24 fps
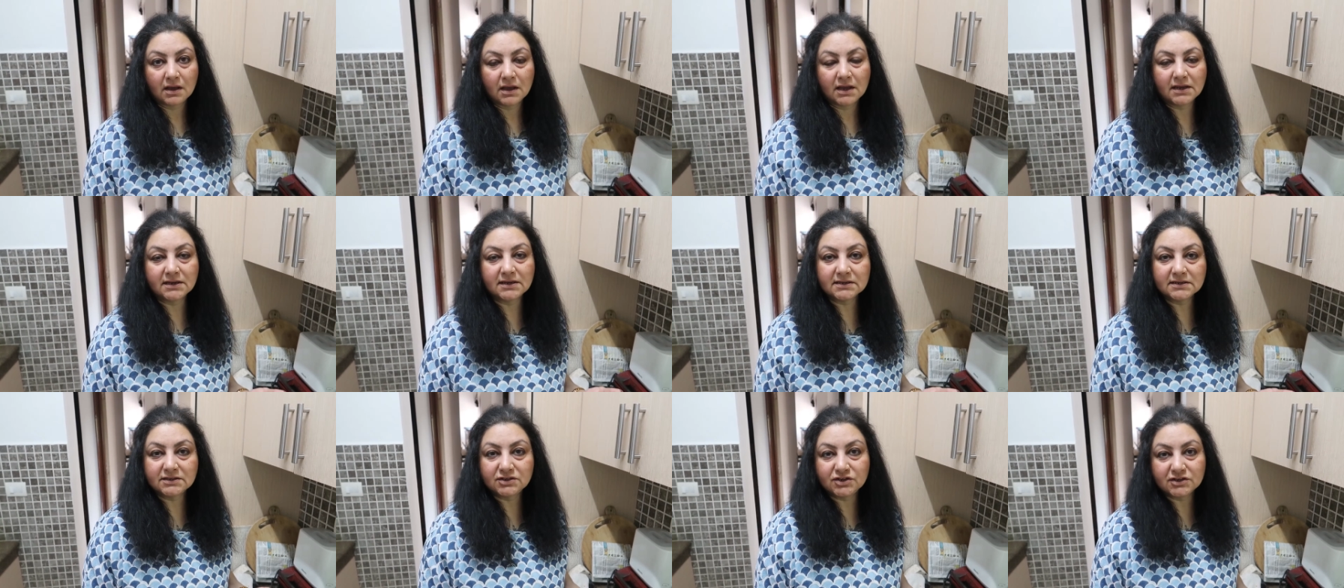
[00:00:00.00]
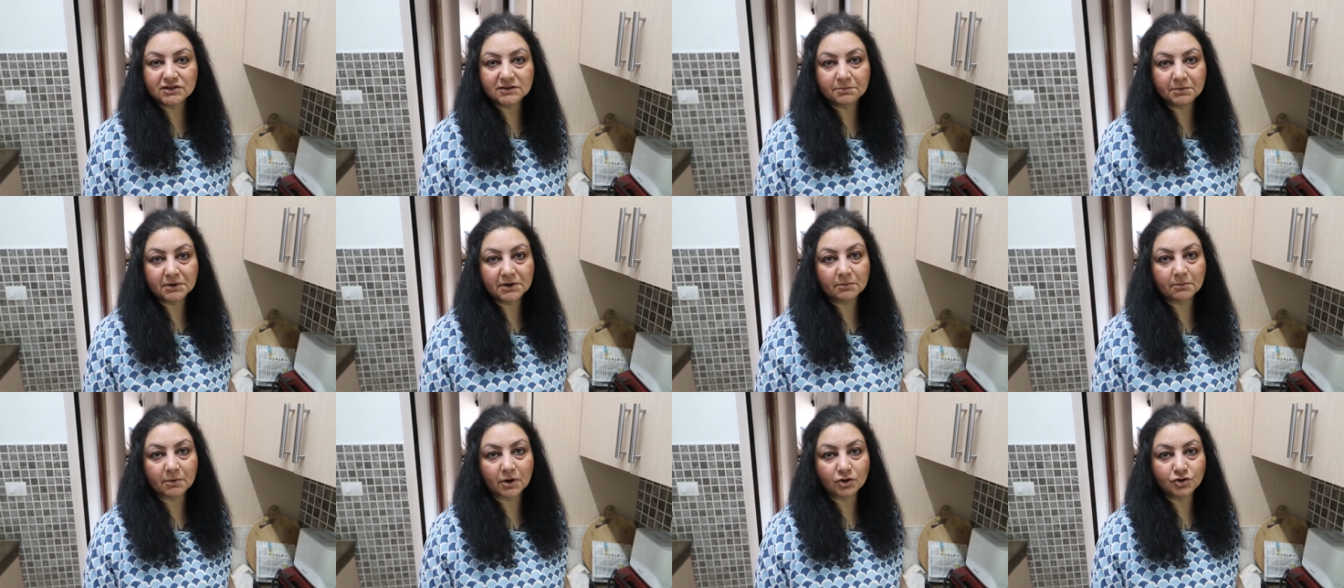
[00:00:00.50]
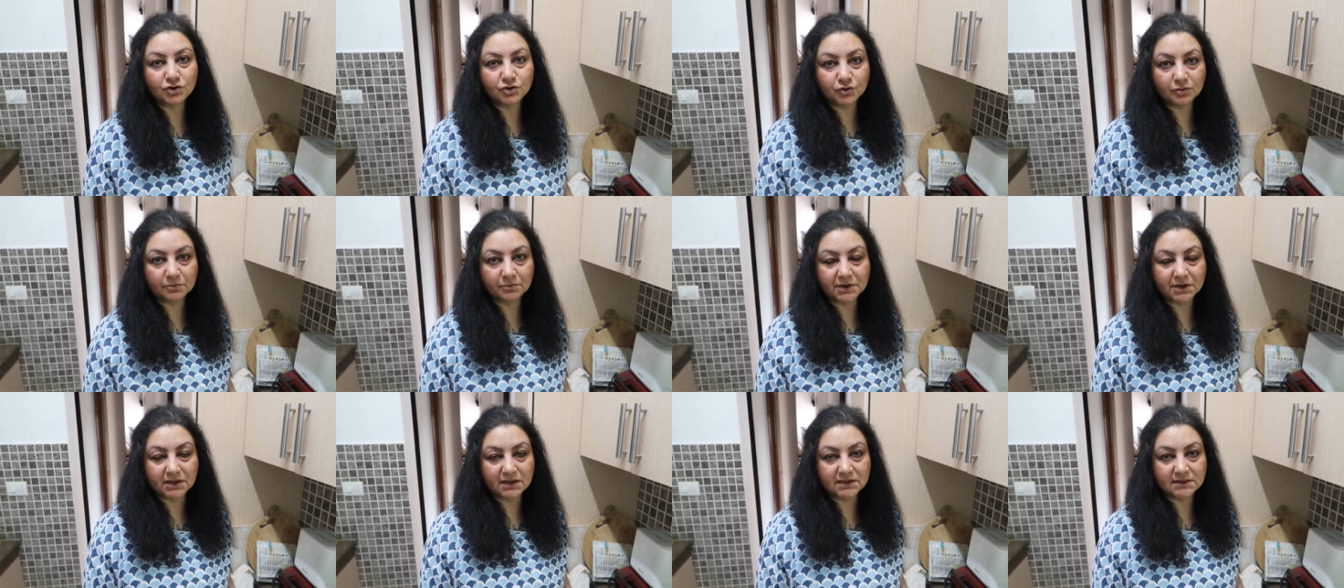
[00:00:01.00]
It has just been about
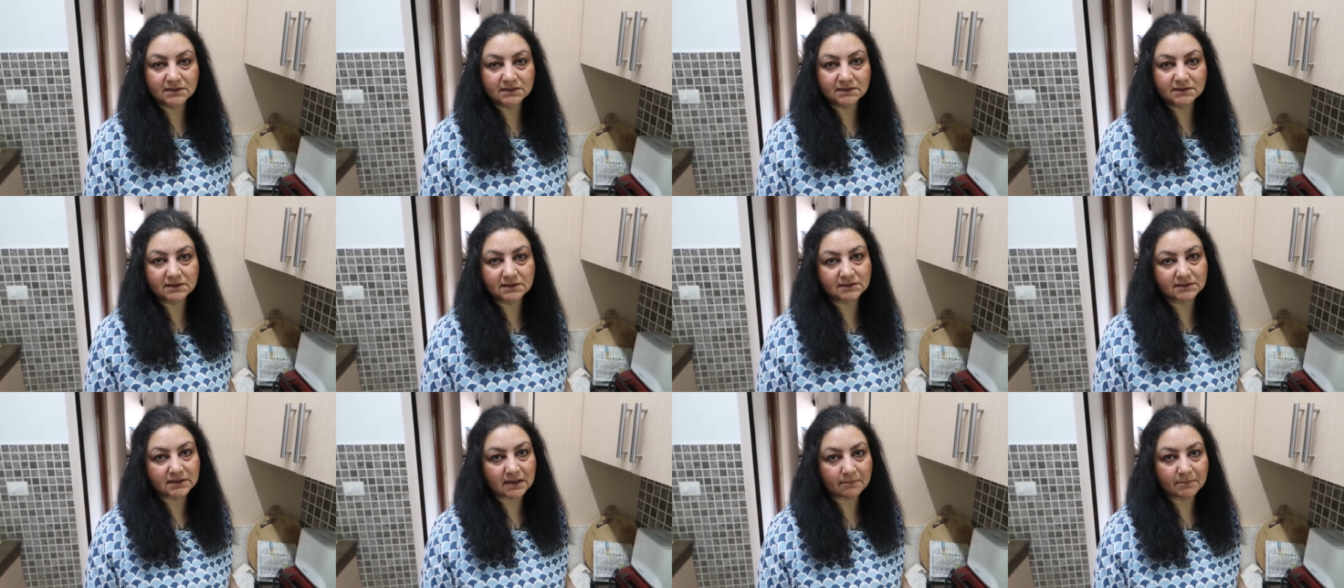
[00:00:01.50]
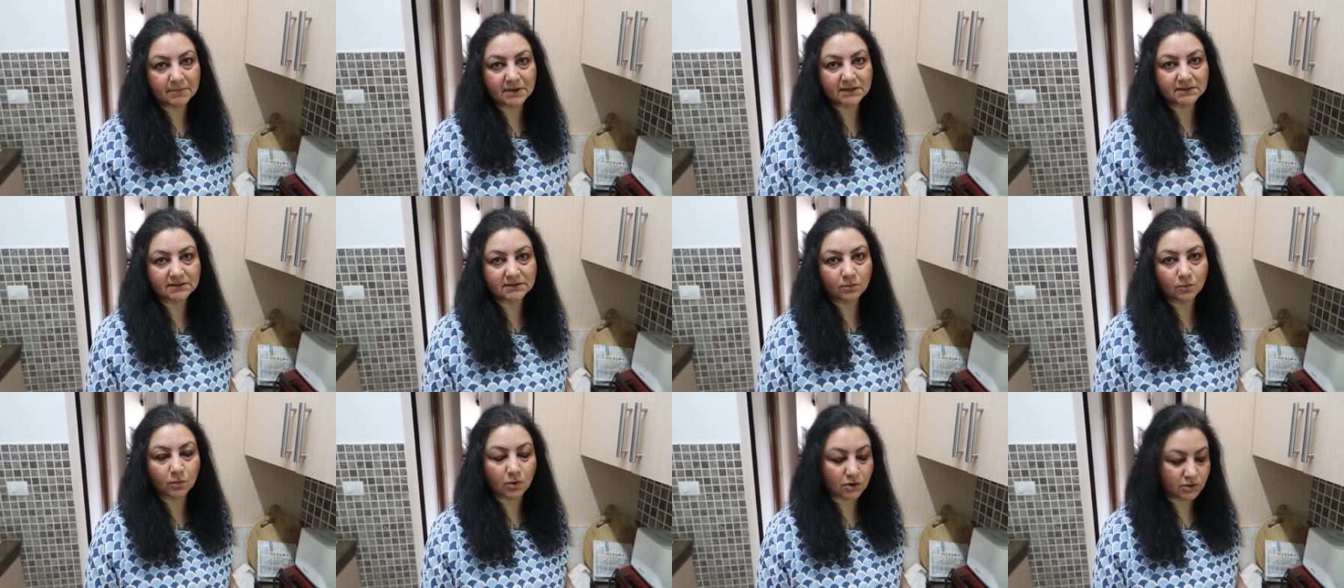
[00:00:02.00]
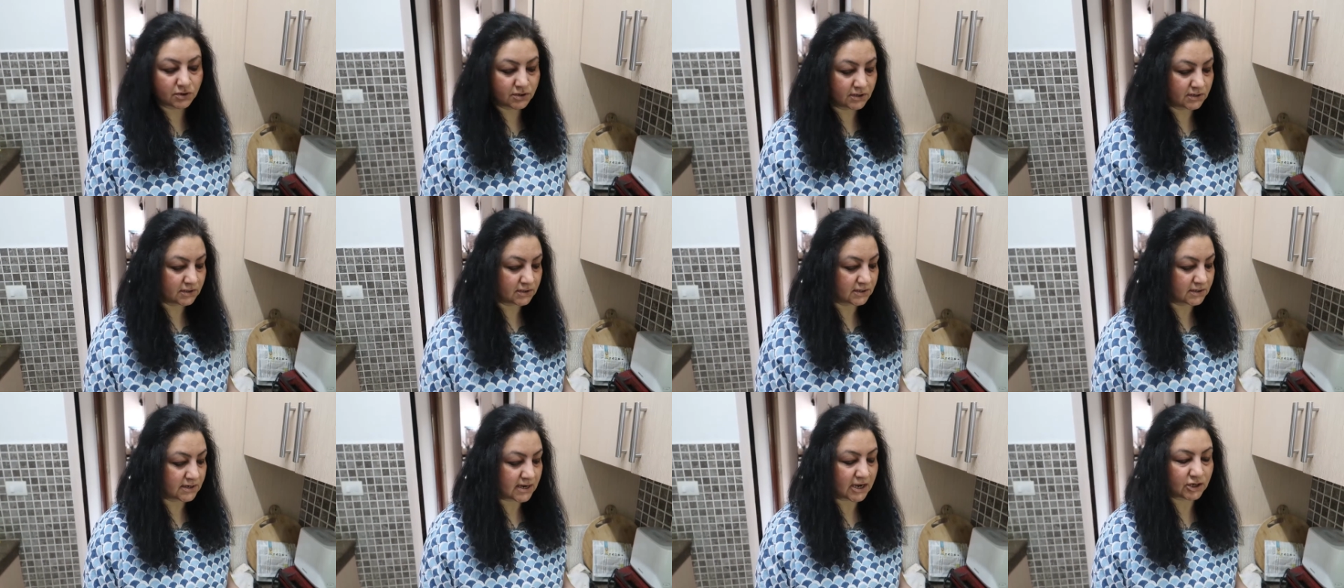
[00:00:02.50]
2 minutes since I mixed the water
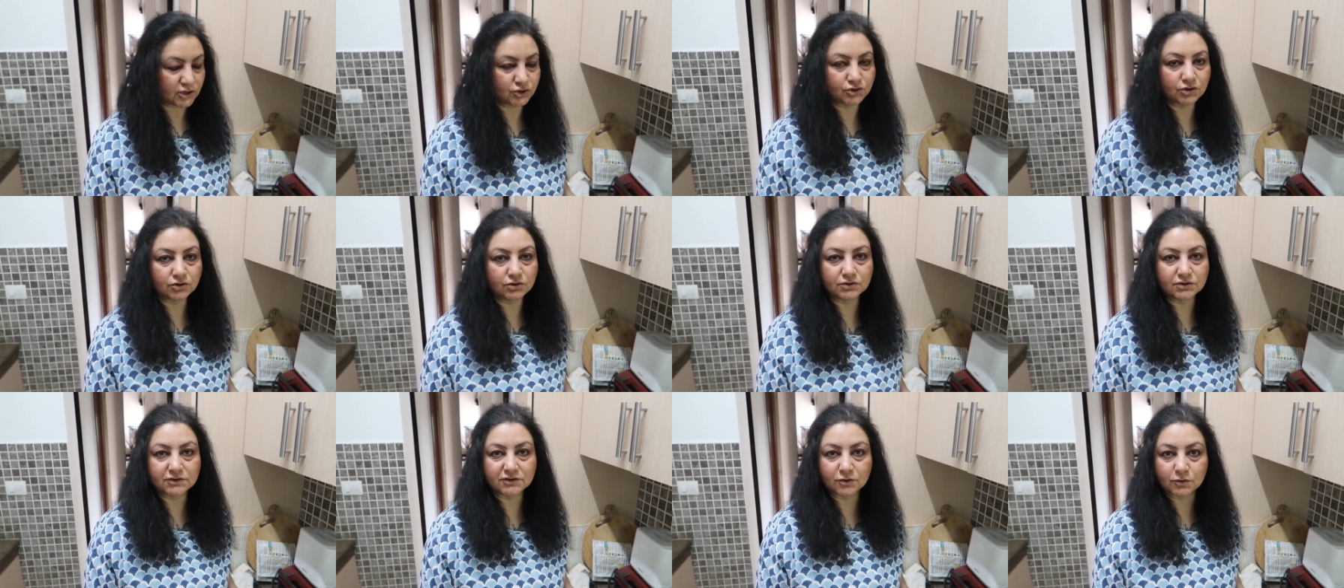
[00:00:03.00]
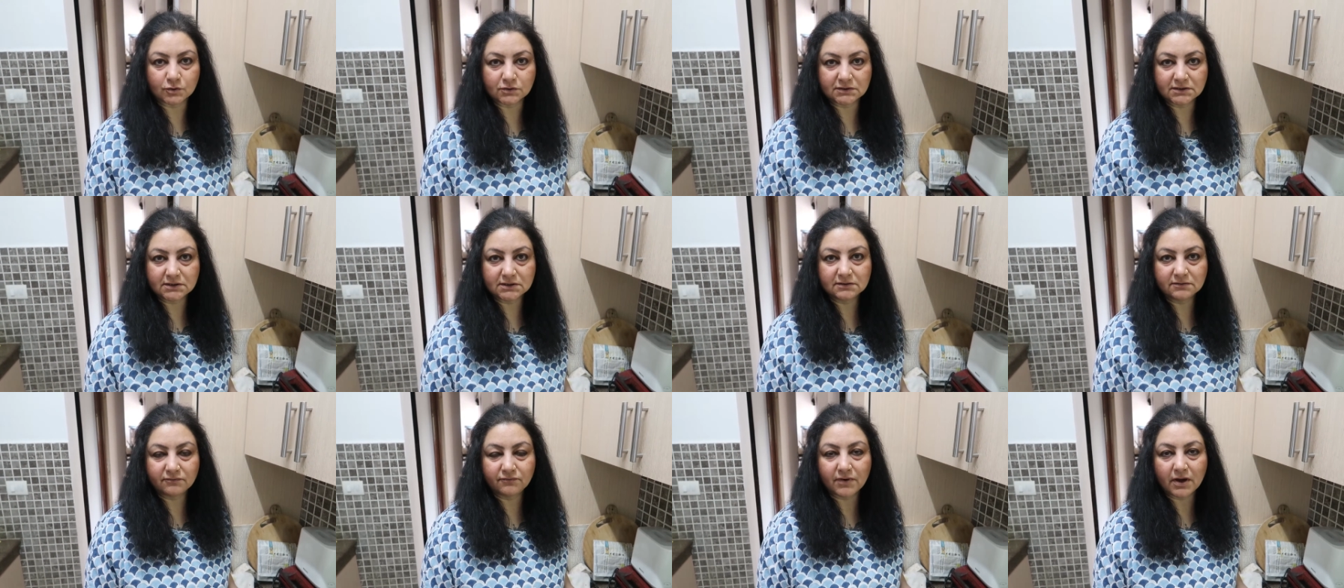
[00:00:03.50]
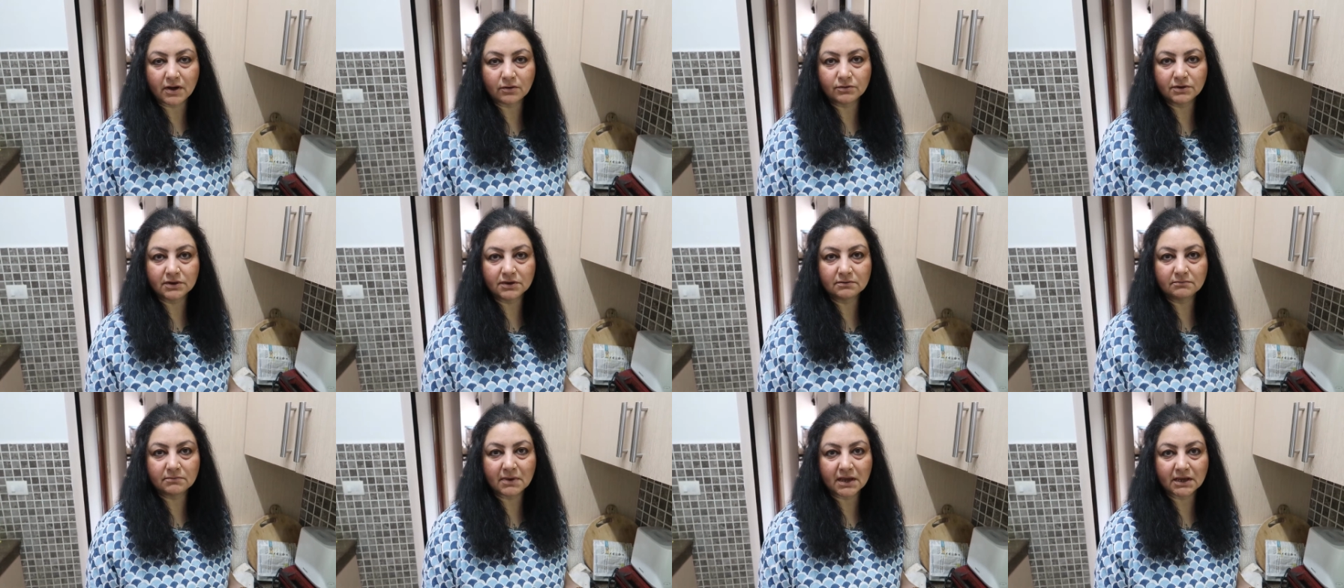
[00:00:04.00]
in the natural resources
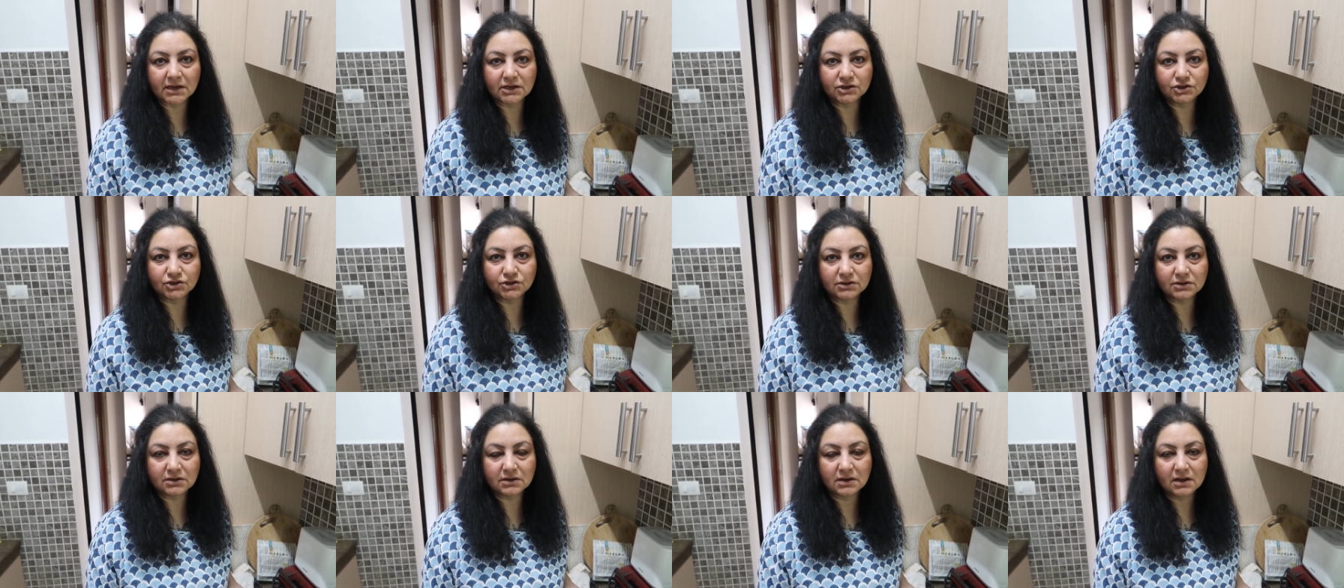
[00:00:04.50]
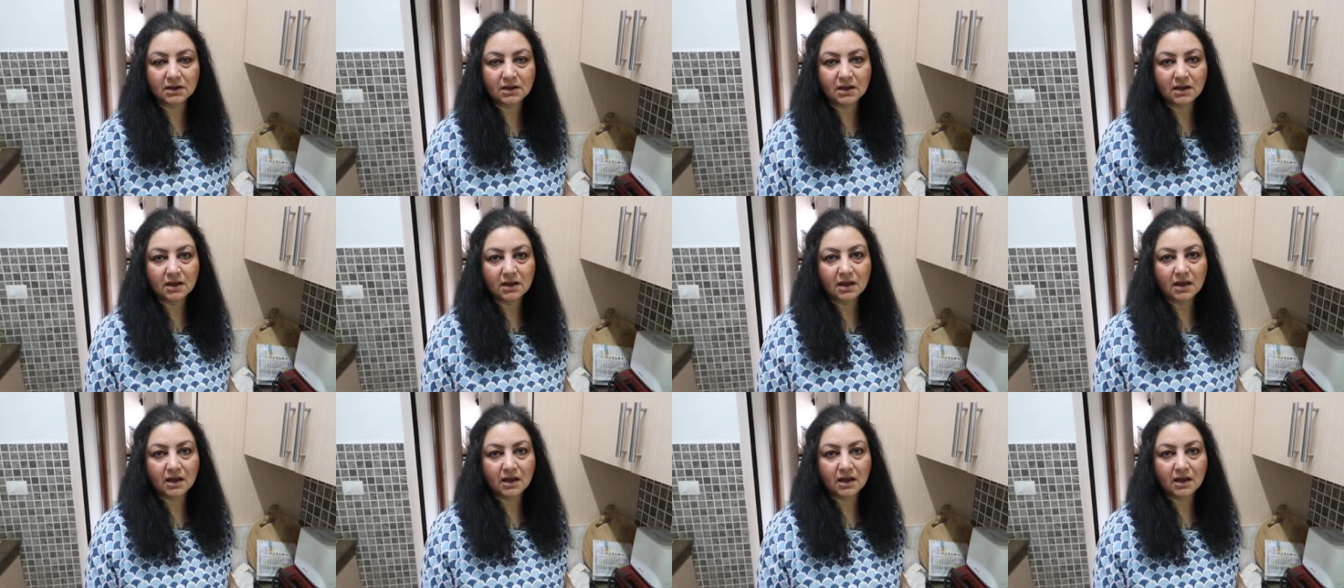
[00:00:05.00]
found in my kitchen,